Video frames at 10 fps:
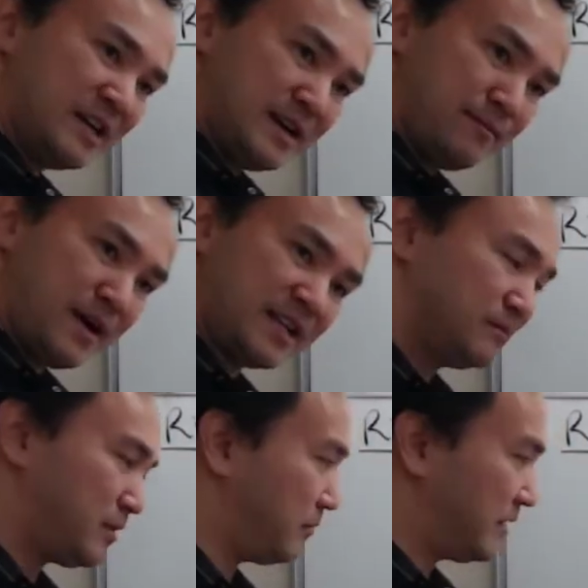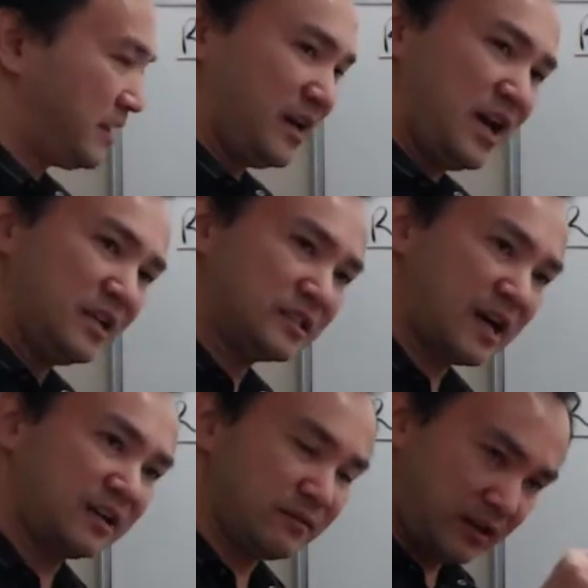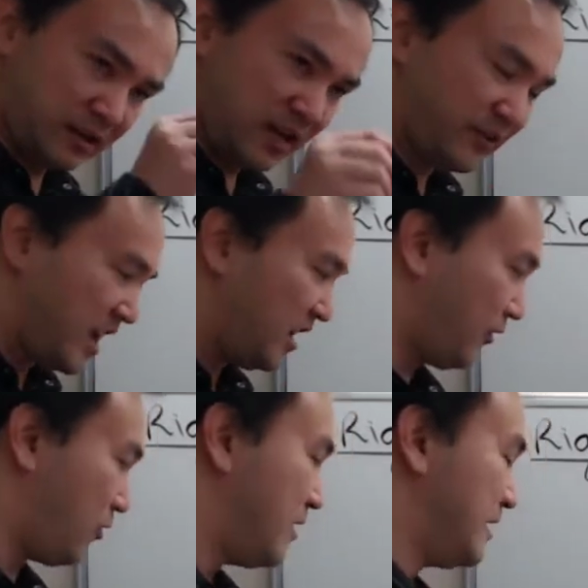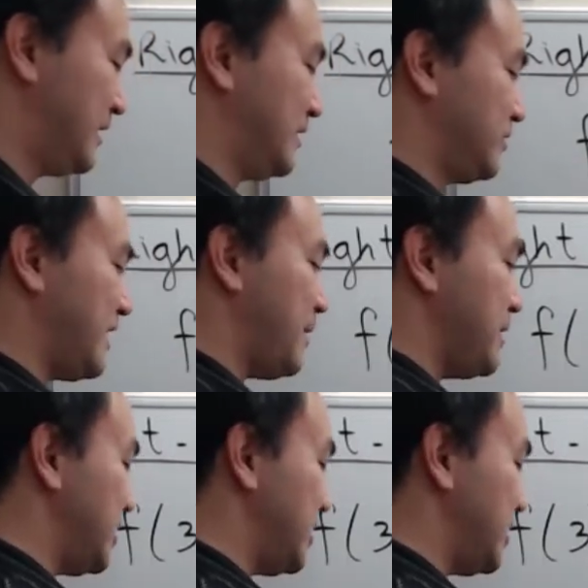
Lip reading: maximum inside of the given interval. So that means